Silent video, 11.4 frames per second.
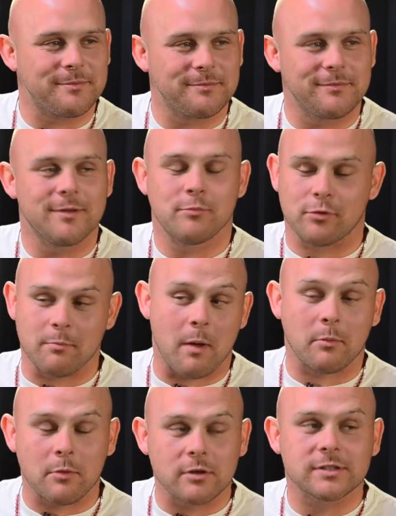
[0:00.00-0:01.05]
Mm-hmm.
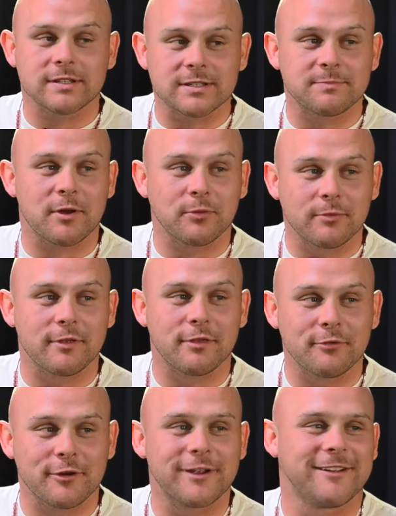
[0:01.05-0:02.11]
Remember, Mercy is spelled with a three.